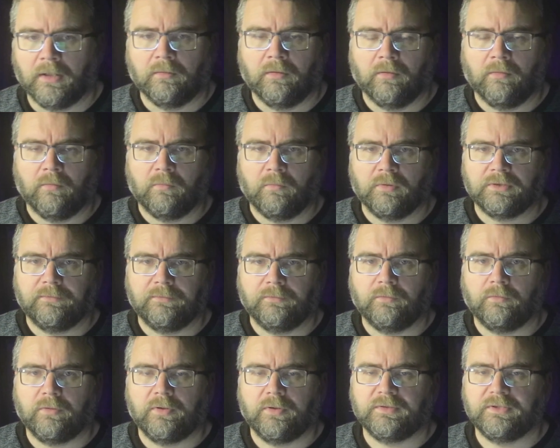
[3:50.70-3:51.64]
Once you've done
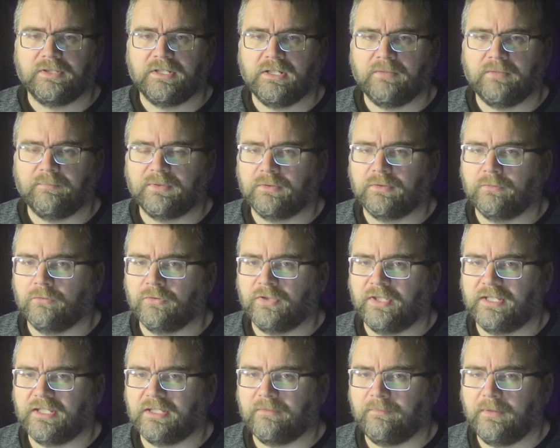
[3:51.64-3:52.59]
all those steps, all
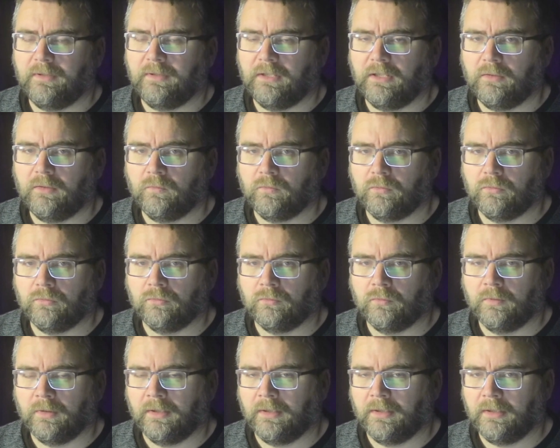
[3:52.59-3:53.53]
things being equal,
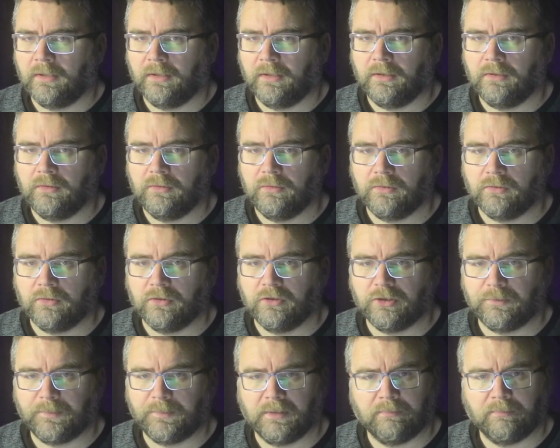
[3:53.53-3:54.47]
uh, you should
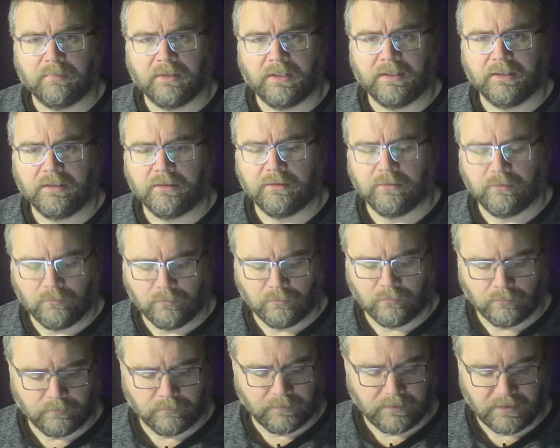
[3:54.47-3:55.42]
just be able to plug in
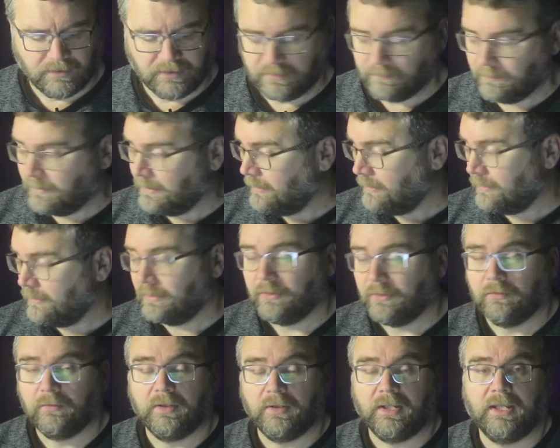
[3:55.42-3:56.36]
your ESP
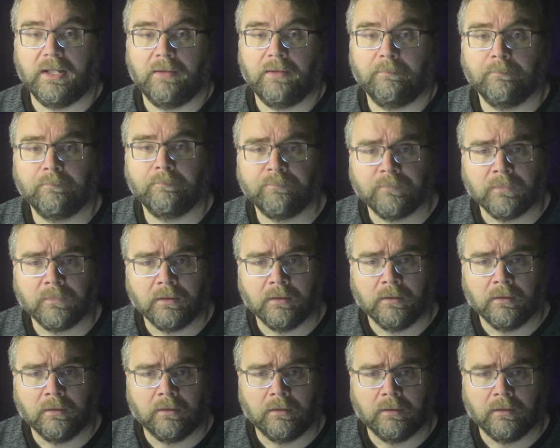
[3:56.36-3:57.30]
32 cam
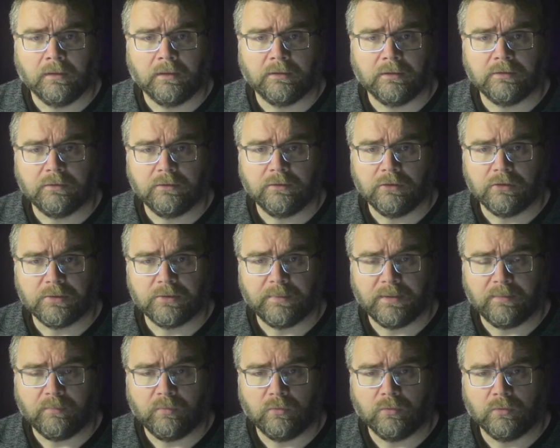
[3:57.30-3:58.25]
into
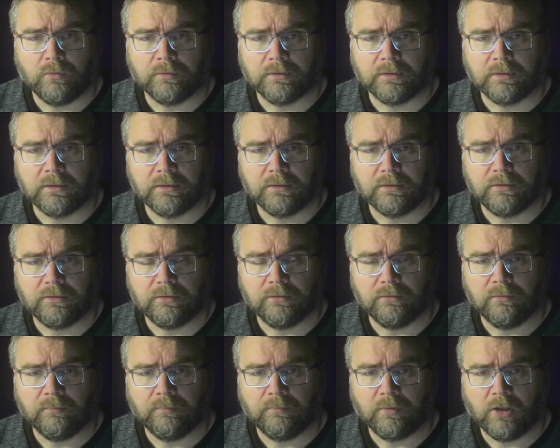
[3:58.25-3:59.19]
USB port to
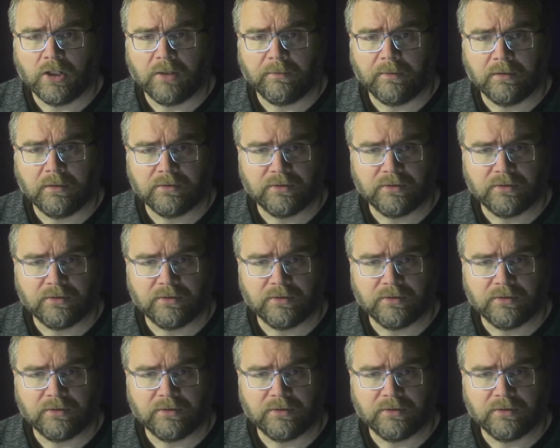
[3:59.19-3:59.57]
program it.